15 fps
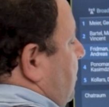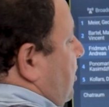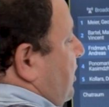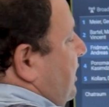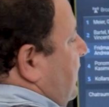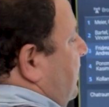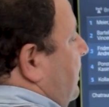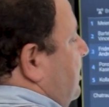
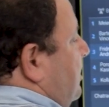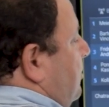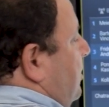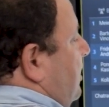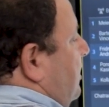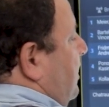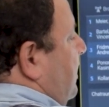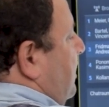okay, it doesn't
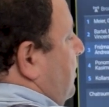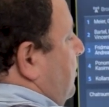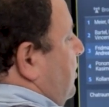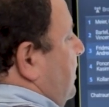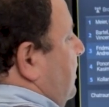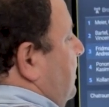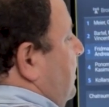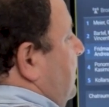matter, I can
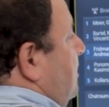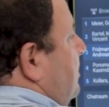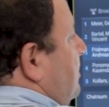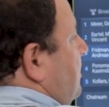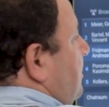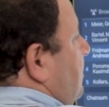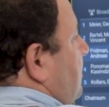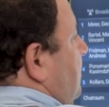play this,